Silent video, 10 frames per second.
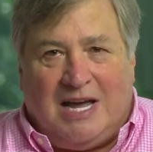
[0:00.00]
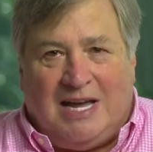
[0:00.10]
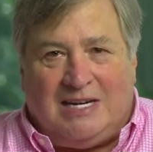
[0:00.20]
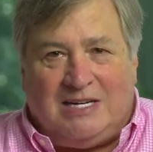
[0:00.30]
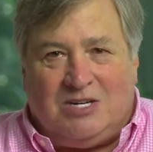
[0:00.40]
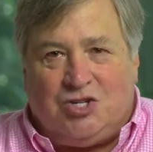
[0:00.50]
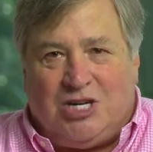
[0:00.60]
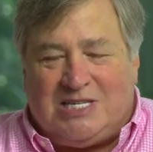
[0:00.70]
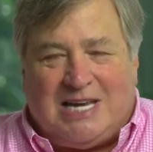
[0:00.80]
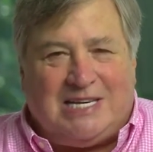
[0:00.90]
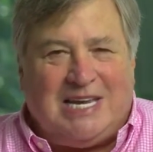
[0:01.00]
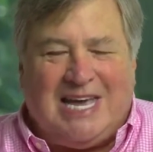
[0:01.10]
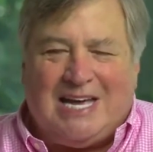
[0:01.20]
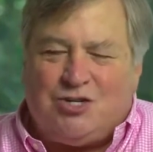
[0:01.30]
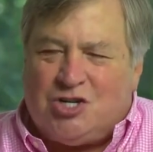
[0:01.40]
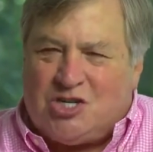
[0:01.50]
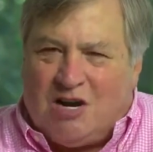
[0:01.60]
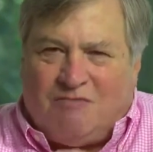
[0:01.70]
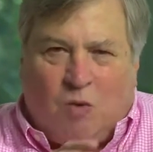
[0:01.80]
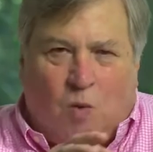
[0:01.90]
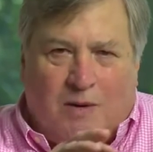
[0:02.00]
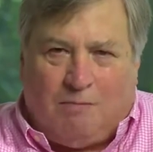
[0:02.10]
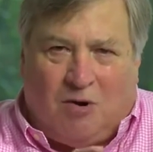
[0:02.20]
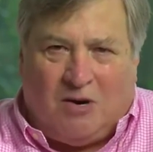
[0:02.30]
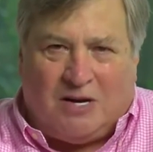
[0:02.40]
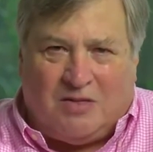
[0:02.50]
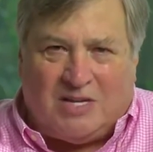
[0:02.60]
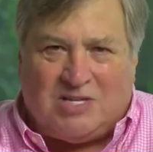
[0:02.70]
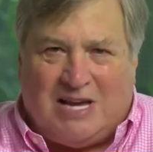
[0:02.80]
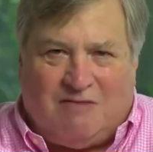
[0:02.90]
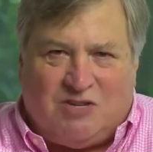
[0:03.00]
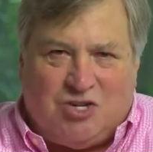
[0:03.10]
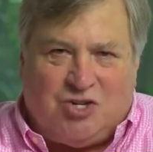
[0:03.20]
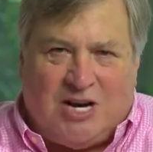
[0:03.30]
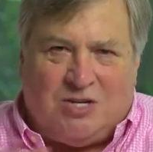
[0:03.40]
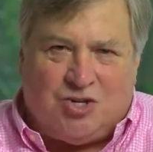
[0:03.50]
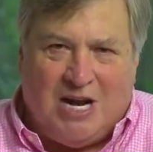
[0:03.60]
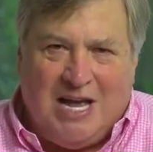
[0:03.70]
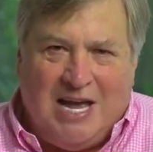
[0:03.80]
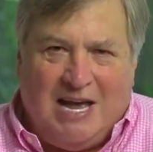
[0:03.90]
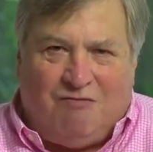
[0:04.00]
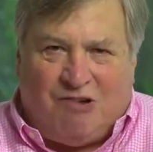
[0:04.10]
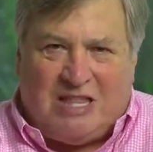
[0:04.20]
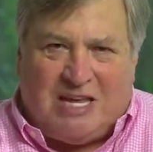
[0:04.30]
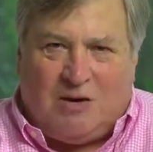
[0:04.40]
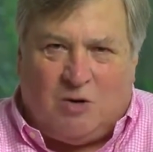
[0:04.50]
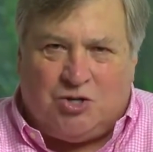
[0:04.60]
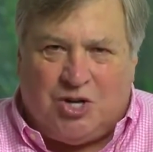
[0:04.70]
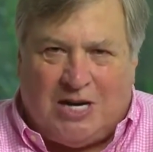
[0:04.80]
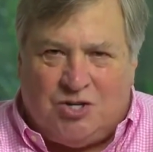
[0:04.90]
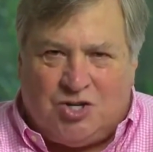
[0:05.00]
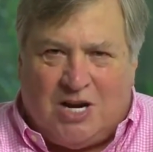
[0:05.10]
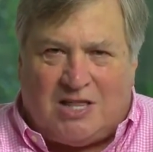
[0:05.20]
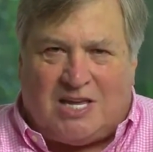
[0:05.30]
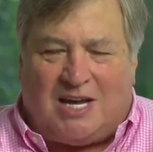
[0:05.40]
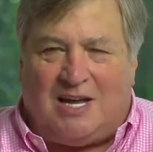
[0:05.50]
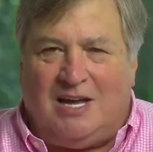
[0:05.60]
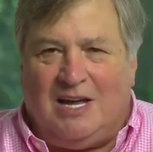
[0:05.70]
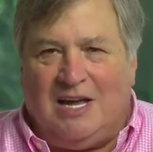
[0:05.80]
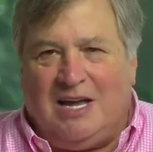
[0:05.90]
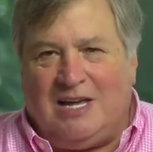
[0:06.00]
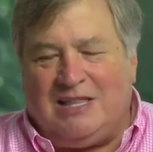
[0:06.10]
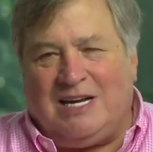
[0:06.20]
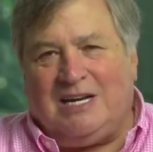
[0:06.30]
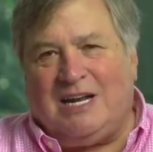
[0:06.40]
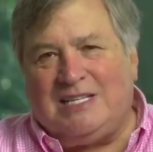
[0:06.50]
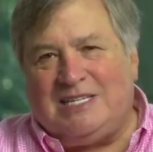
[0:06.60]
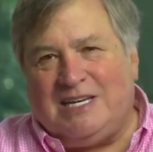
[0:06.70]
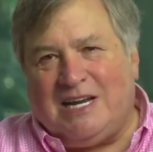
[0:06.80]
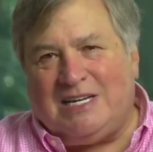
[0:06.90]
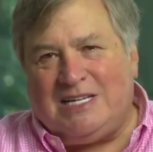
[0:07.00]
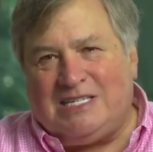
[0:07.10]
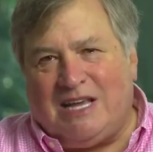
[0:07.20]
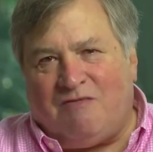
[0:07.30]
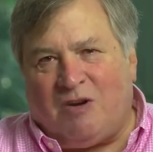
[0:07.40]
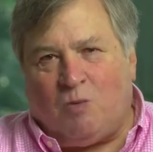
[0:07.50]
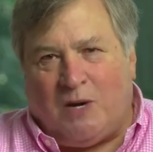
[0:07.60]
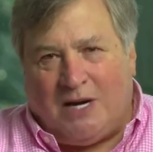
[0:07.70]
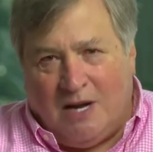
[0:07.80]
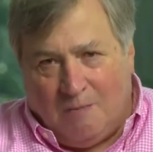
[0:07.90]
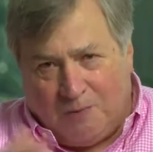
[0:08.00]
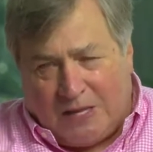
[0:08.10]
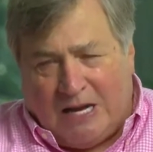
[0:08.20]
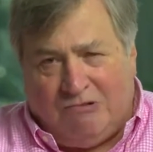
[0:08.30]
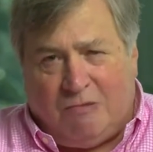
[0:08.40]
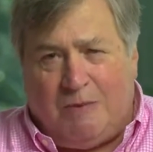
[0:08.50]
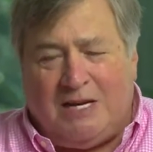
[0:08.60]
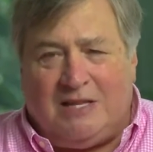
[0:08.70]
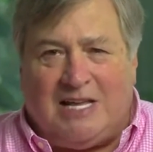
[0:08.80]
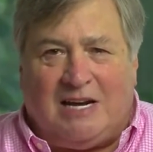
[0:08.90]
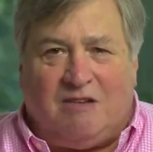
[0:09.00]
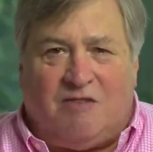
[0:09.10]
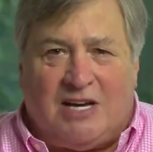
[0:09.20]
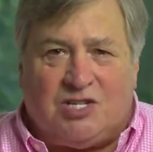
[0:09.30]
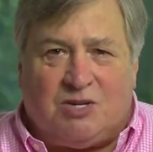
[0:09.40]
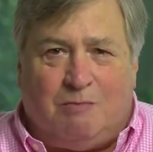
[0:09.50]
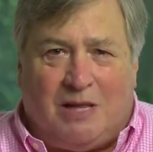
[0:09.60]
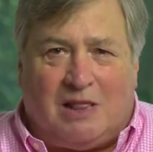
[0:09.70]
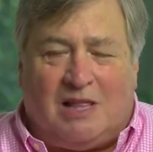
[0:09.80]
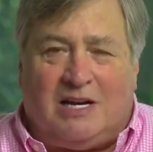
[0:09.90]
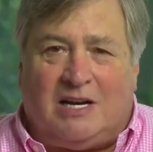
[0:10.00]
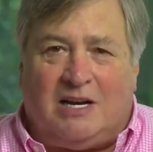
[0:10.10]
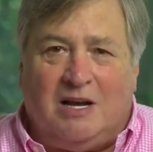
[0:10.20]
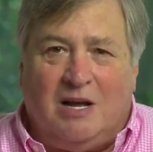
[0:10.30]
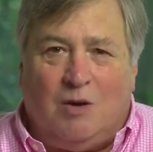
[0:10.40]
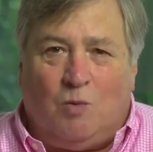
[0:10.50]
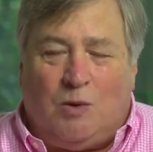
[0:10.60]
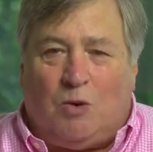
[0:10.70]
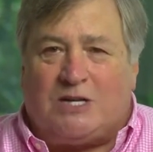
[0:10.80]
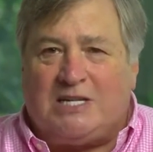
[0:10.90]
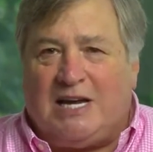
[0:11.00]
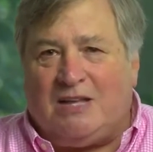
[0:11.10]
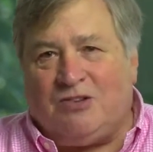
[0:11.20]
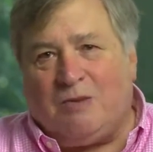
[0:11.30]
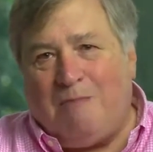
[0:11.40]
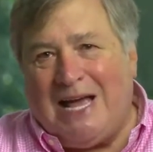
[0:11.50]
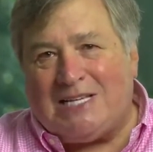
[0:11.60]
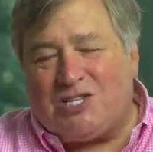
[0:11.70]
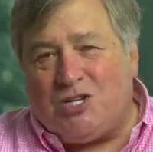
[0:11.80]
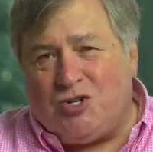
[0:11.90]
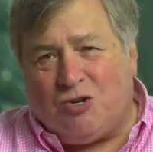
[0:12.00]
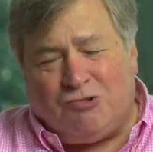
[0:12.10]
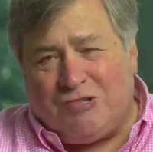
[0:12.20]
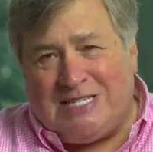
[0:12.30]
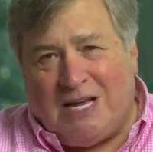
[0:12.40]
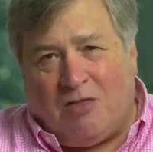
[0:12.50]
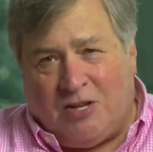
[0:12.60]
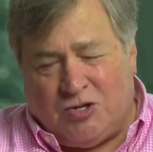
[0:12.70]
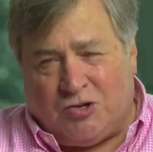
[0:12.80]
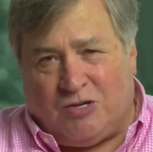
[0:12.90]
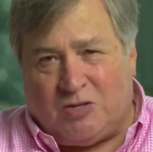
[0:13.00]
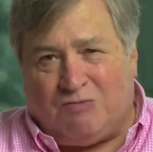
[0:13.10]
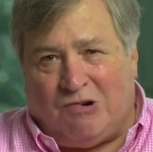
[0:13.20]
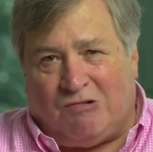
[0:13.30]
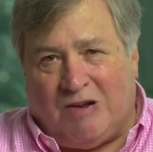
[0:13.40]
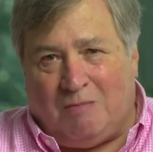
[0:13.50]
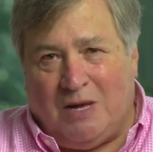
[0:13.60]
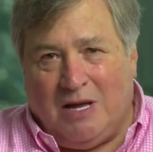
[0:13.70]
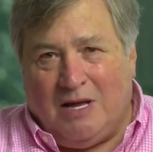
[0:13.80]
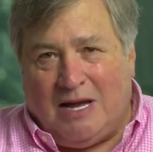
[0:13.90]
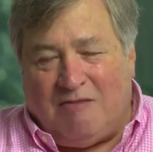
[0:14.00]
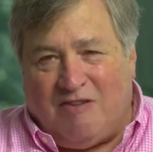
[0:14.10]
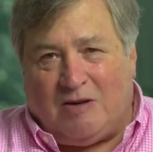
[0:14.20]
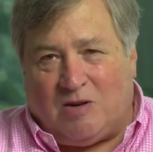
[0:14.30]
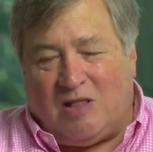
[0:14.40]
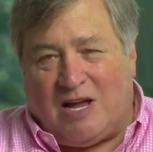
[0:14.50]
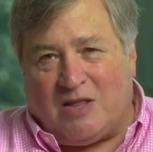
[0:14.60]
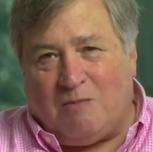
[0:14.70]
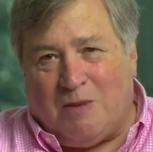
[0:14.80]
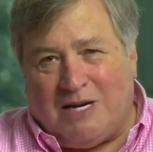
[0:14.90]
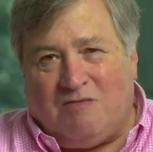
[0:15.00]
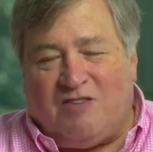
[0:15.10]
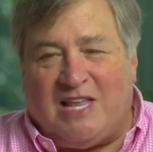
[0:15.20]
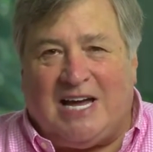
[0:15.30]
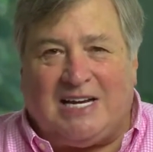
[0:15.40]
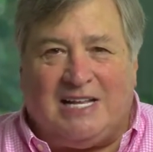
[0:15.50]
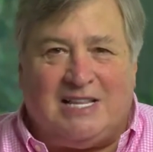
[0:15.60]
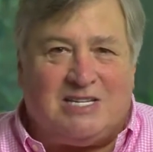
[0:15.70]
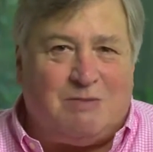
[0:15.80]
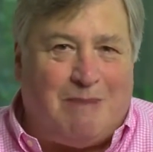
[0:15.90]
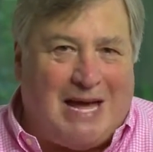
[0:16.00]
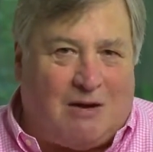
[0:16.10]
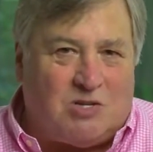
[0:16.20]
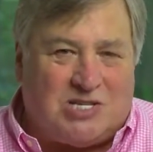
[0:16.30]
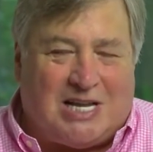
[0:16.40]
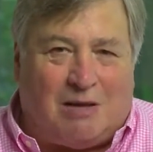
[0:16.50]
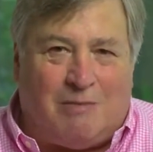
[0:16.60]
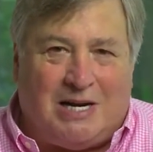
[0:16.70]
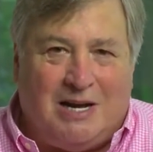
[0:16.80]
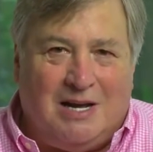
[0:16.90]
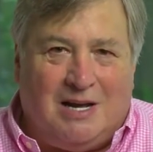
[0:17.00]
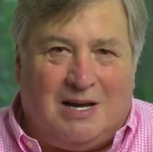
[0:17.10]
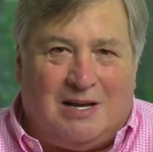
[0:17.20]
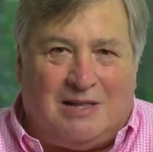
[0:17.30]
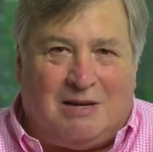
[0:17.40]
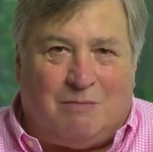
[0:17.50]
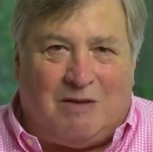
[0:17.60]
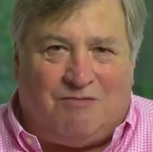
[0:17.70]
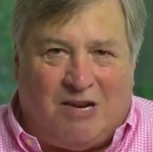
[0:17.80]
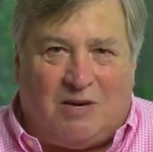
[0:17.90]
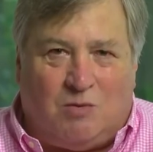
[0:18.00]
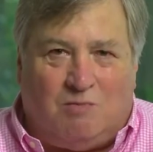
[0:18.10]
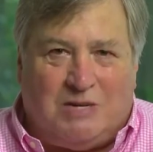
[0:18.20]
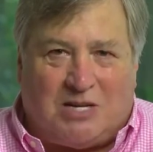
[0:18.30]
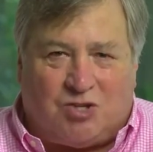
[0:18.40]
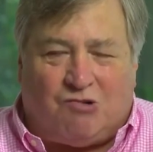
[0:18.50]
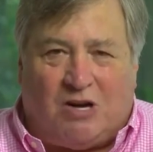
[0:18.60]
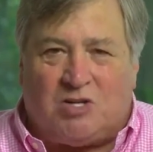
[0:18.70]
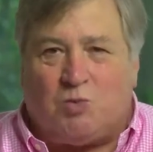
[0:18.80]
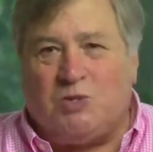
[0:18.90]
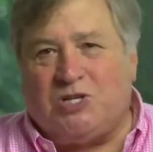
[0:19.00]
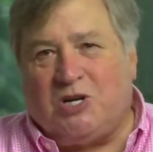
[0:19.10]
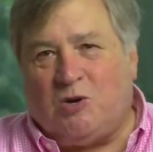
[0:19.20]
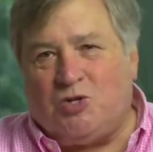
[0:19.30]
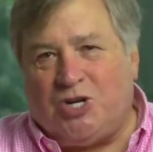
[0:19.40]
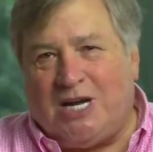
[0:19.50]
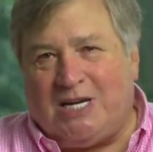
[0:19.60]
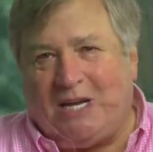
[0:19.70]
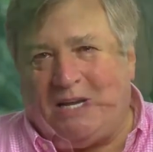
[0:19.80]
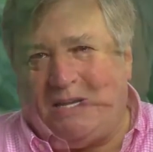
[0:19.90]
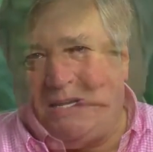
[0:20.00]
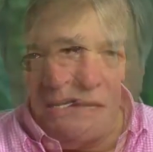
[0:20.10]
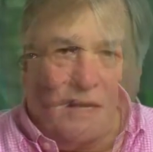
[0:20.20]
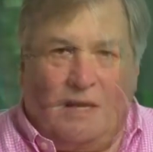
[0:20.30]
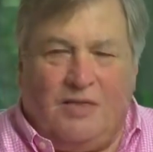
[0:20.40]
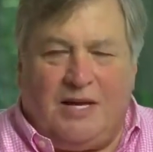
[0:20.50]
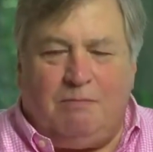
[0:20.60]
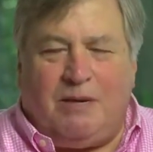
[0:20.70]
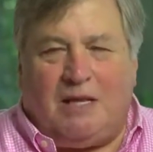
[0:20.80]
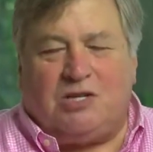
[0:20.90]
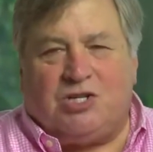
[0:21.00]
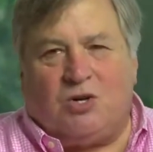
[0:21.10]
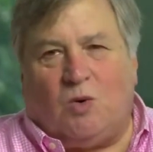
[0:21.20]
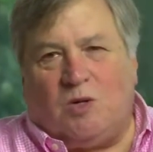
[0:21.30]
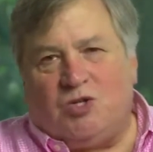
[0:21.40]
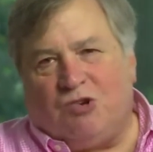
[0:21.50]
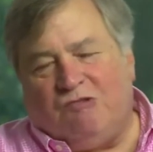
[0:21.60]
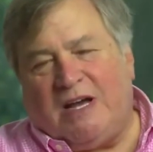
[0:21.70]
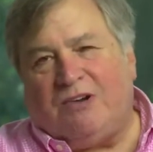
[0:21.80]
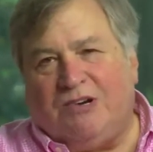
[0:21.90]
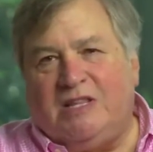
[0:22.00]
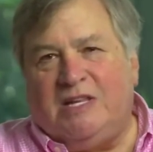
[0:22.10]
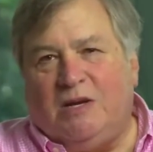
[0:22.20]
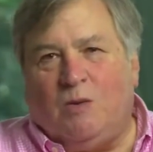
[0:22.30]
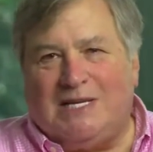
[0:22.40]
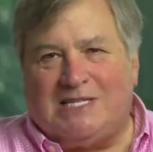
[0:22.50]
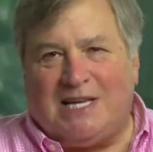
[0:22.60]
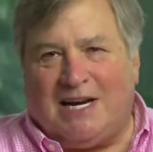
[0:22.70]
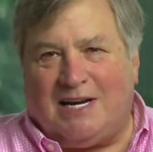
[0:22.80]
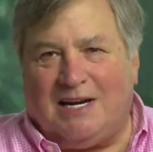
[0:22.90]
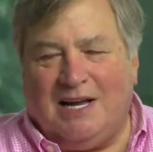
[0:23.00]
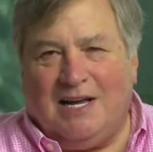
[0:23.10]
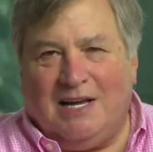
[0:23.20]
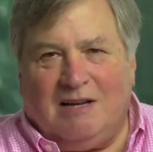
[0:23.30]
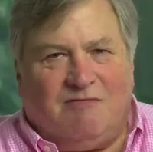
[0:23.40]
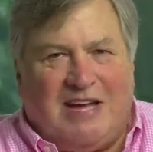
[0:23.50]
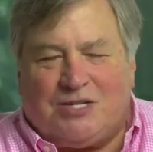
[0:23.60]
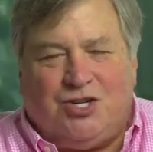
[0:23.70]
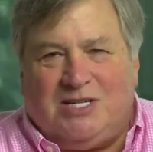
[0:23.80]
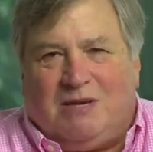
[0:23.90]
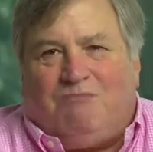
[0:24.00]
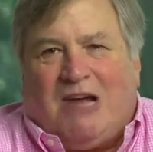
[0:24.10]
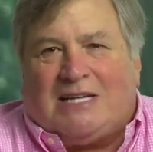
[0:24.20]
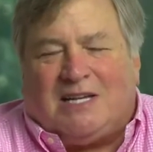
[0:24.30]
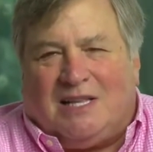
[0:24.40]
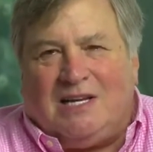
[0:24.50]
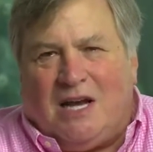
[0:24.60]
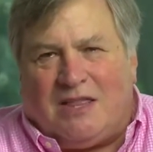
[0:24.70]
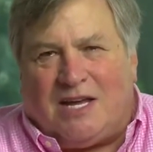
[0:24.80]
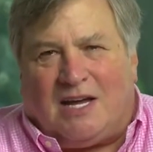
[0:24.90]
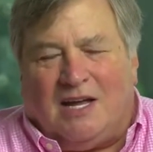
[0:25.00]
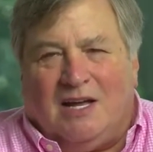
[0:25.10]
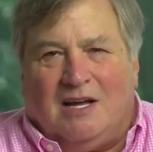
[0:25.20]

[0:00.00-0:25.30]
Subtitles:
And she said, you can't just cover one part of this. You have to change everything or change nothing. And then in 1997, when I repeated that advice to Bill Clinton, we worked together to pass the Children's Health Insurance Program. I found a lot of the money for that in the tobacco settlement that my friend Dick Scruggs was negotiating. Then Bill extols her record in the U.S. Senate. In fact, she did practically nothing.